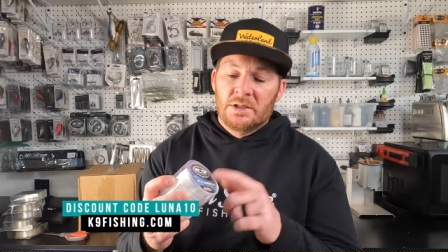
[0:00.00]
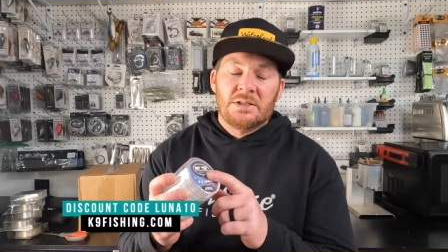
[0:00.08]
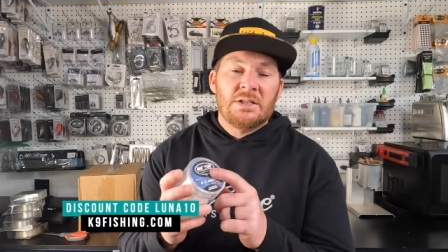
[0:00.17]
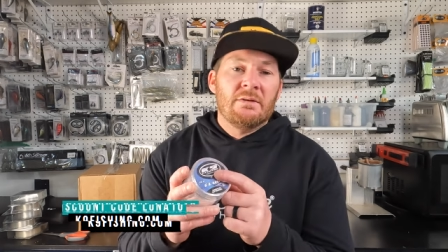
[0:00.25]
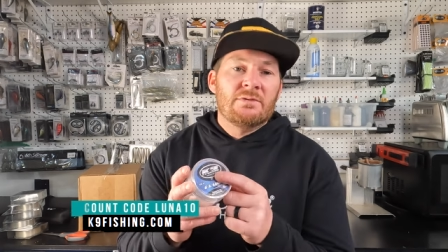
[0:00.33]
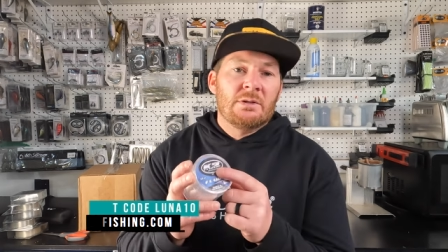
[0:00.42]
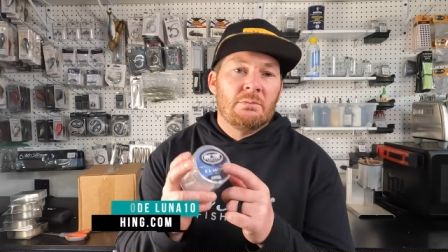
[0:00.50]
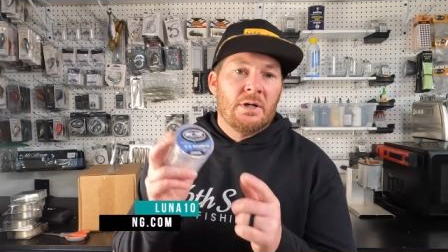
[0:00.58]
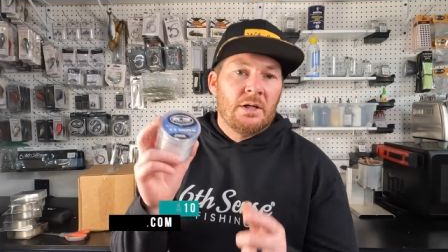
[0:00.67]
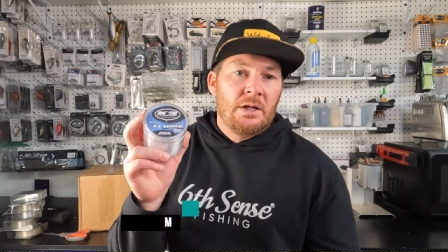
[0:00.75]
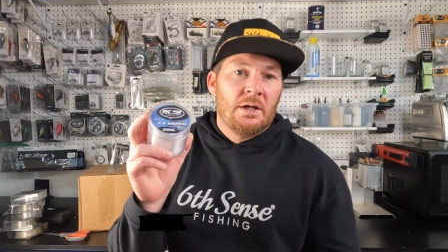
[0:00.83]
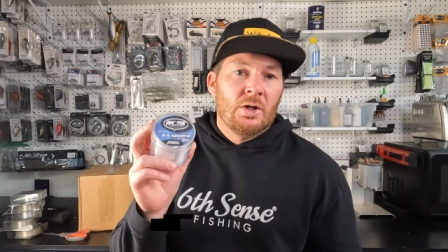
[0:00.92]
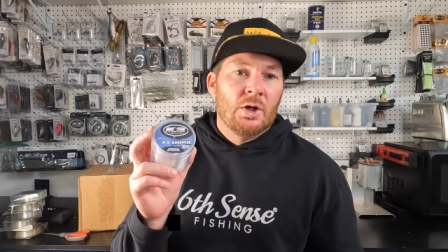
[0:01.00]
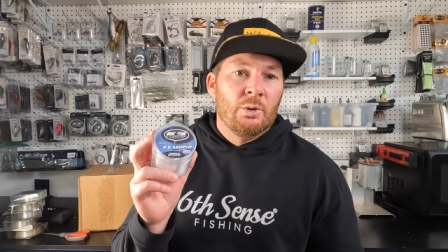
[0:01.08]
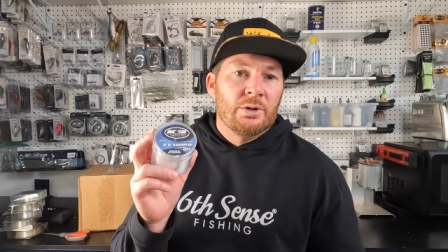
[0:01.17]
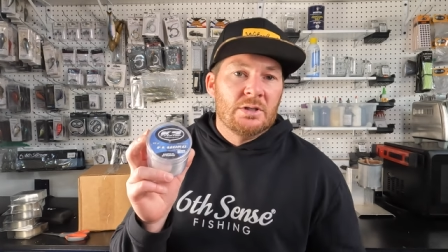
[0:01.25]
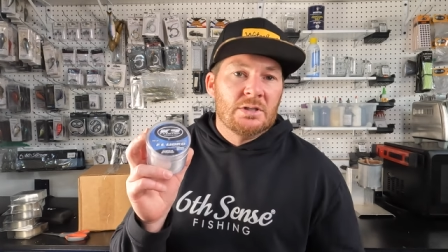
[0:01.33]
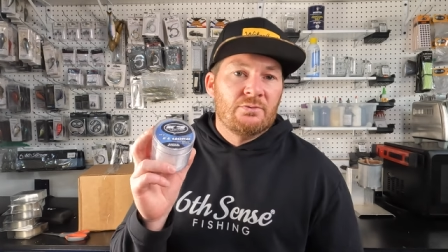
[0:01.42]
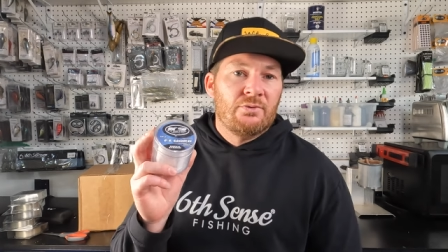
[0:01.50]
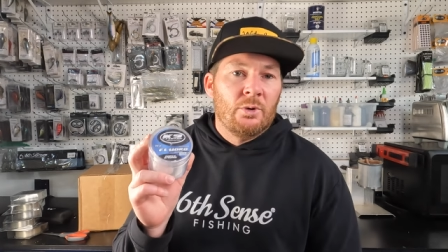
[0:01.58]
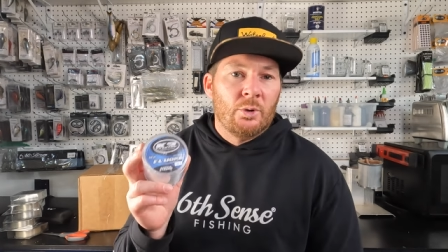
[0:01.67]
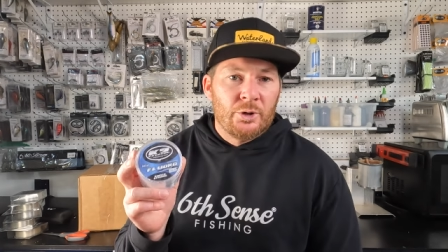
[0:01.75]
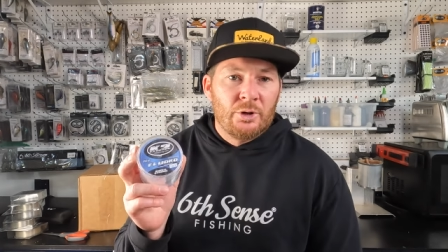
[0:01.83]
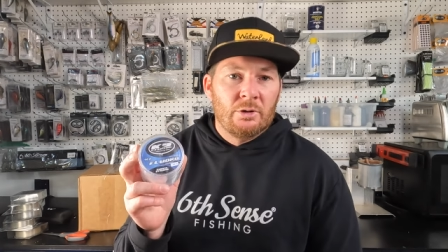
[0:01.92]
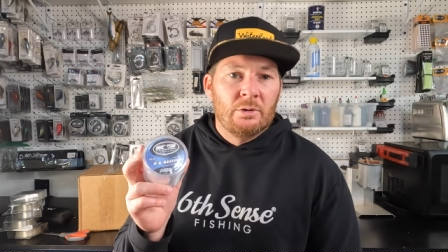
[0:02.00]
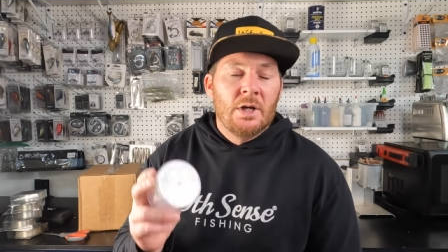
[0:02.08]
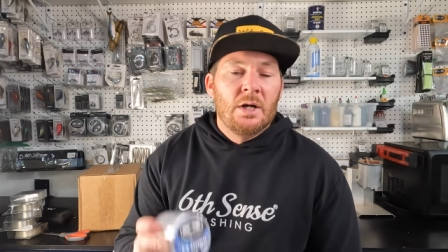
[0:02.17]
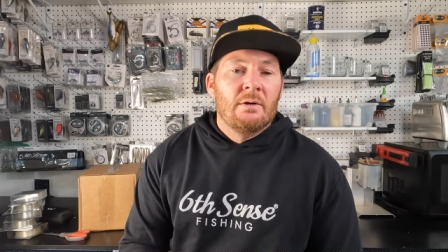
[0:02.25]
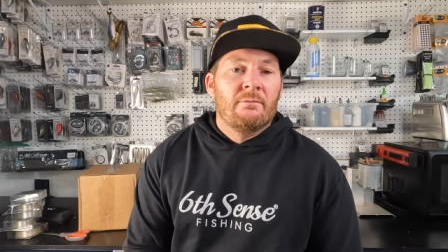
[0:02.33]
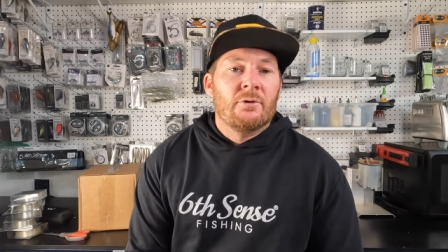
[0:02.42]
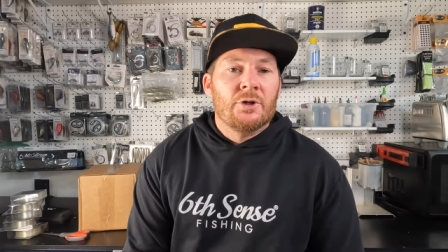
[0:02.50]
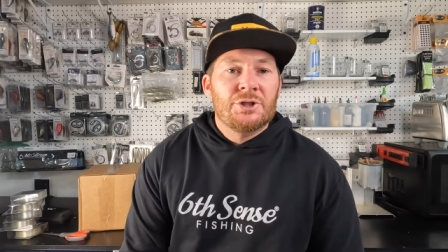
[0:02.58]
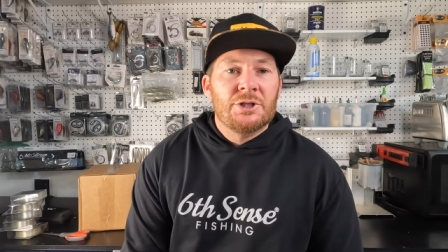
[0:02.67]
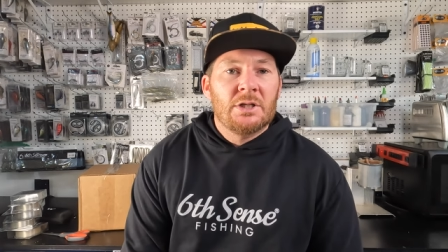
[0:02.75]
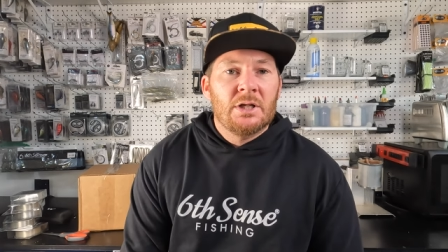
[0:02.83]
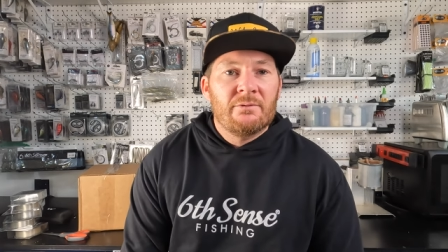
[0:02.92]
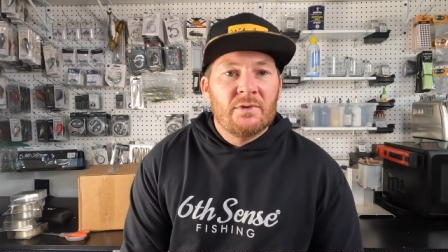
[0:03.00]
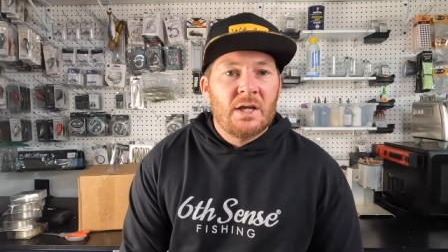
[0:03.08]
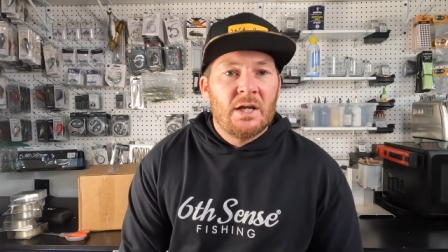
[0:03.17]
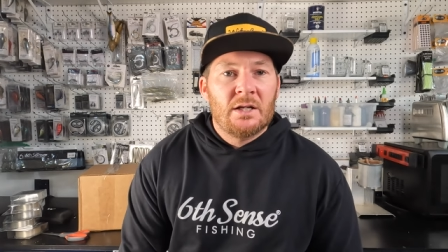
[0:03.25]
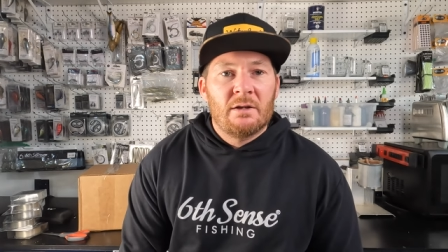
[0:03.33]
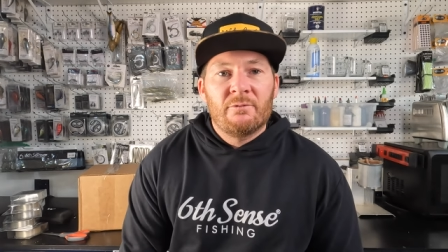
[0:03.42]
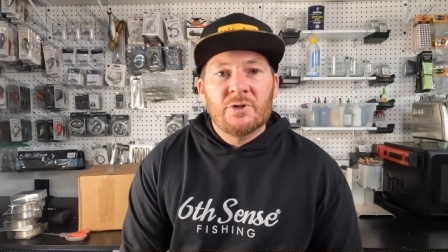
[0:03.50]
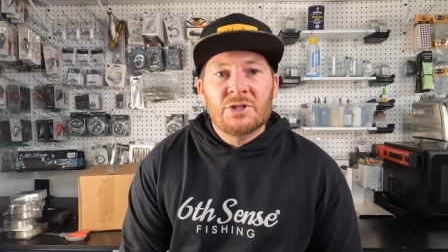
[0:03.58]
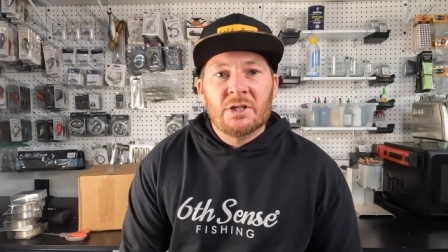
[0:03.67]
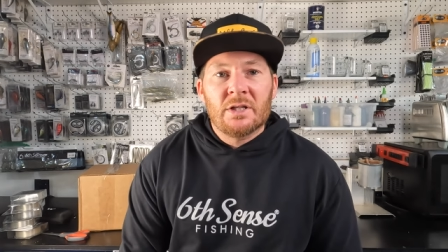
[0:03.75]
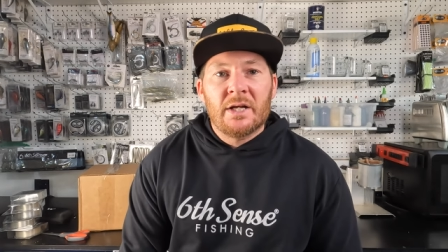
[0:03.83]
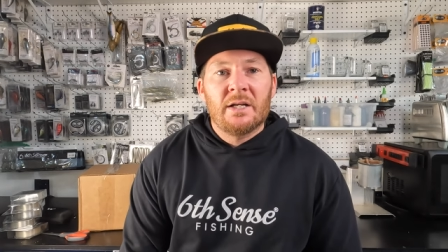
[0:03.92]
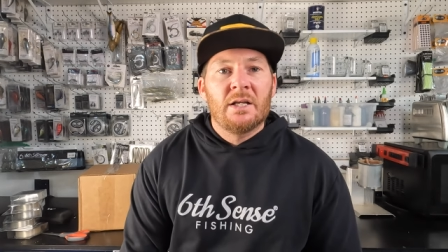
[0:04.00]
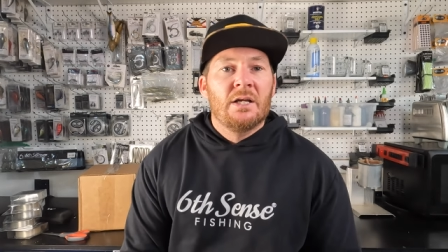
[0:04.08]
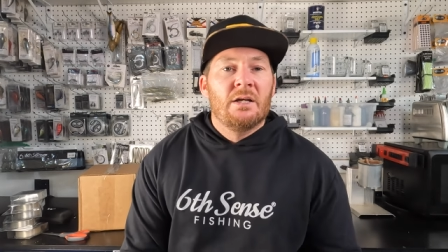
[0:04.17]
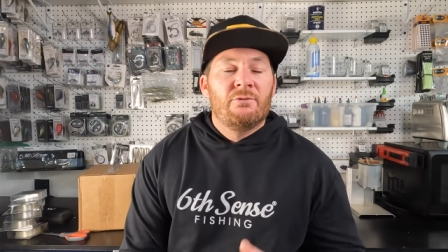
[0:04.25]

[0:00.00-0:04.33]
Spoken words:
save some money and go with this Fluoro version of the K9 fishing line.